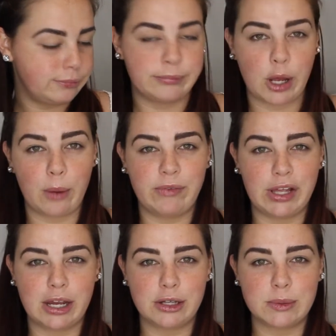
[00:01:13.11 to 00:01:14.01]
Hopefully
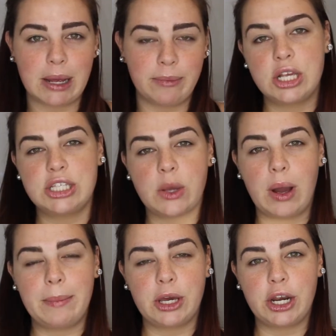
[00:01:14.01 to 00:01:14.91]
it goes well. So
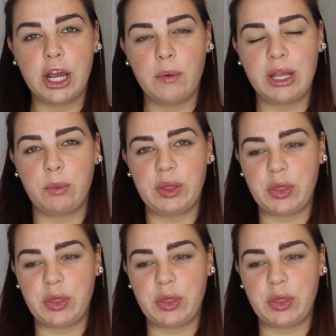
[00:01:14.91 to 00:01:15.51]
I'm going to go in with